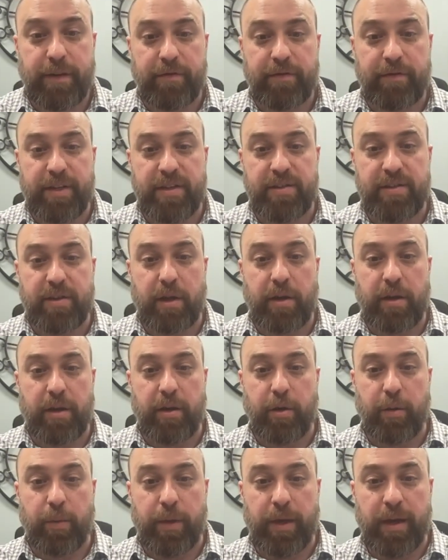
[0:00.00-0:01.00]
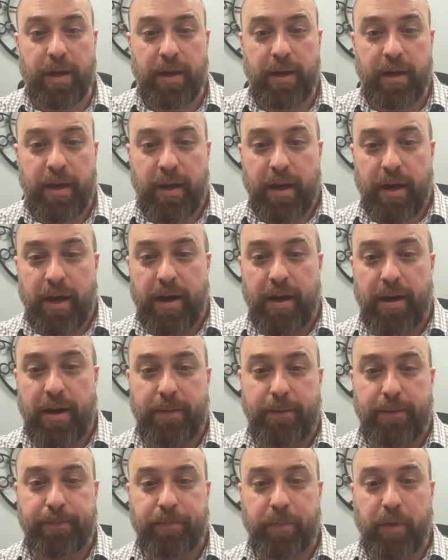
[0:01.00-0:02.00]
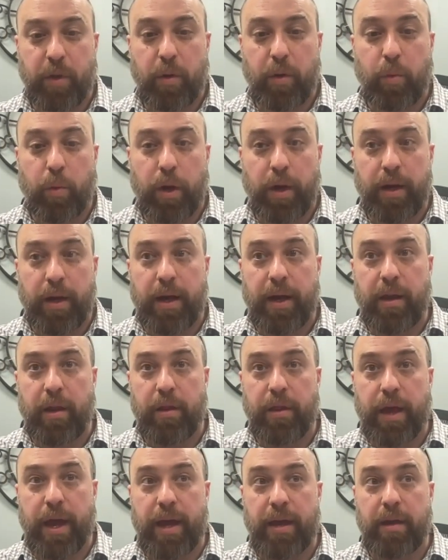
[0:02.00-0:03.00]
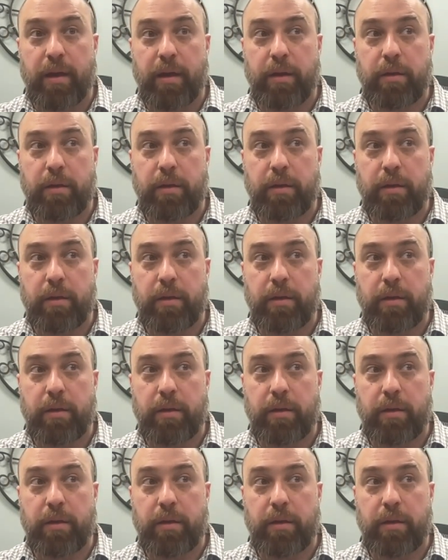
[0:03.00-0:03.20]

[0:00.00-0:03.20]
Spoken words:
dysautonomia, or whatnot, that